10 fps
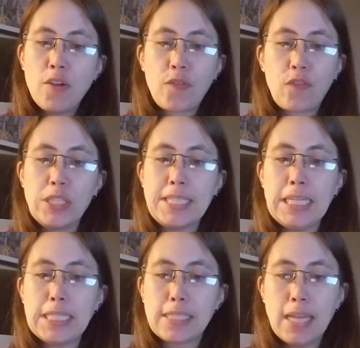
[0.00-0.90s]

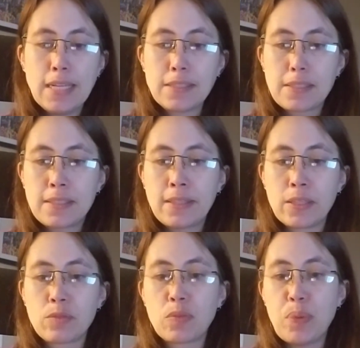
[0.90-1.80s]
Frankie Scents,
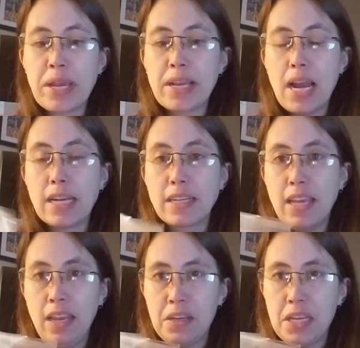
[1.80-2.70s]
this was Pink Cotton
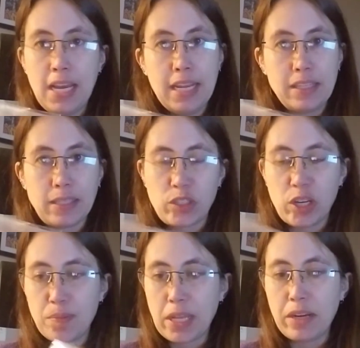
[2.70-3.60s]
Candy. I had this
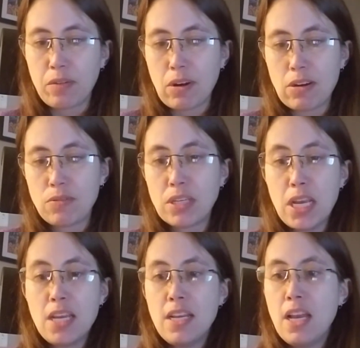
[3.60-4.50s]
gem laying around.
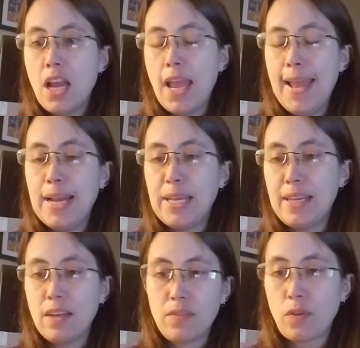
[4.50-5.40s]

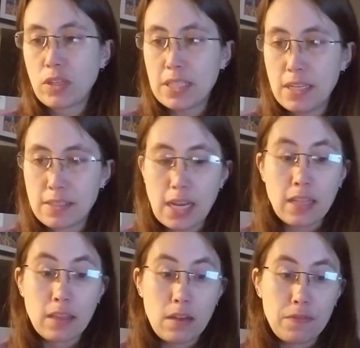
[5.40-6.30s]
Any of her scents, I
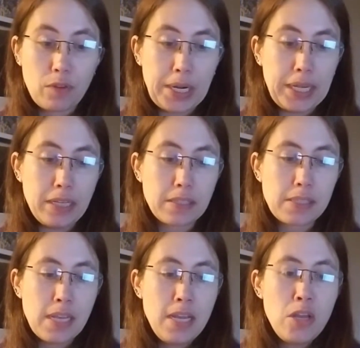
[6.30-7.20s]
love Frankie's.
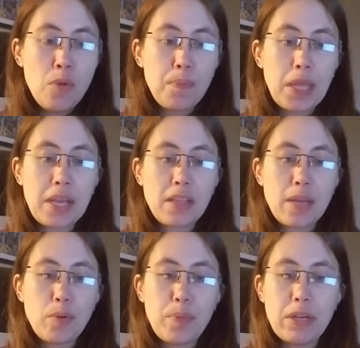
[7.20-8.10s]
Blank
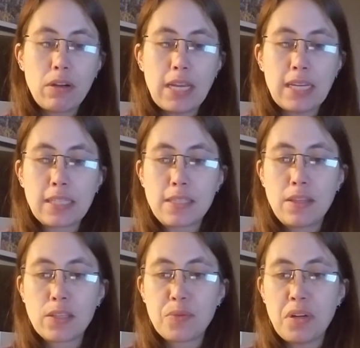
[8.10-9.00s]
Label Be Our Guest,
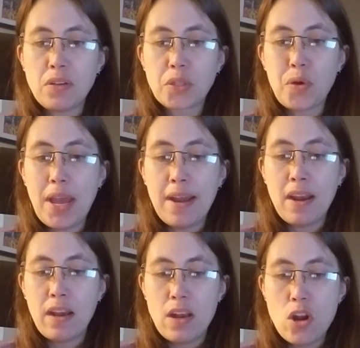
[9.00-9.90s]
this one also had
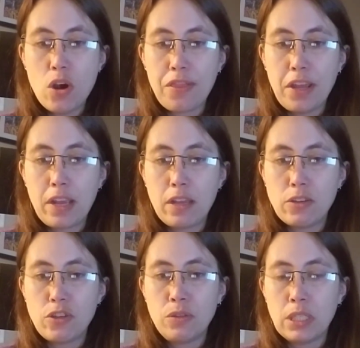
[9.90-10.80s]
nothing
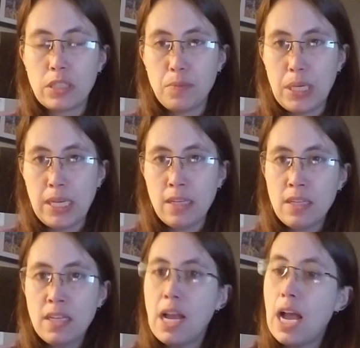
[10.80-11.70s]
to it to me.
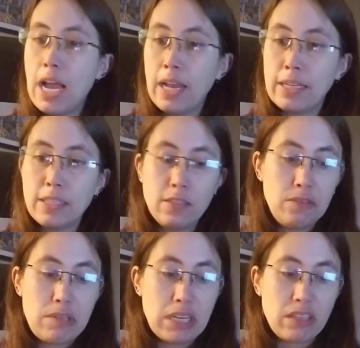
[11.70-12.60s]
I
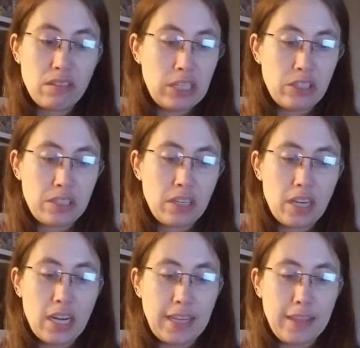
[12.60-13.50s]
just didn't get
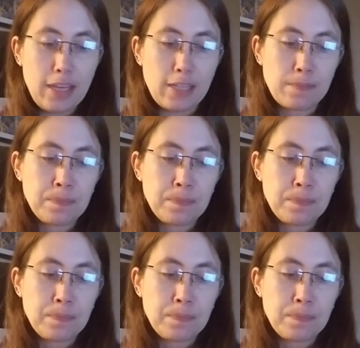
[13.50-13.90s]
anything.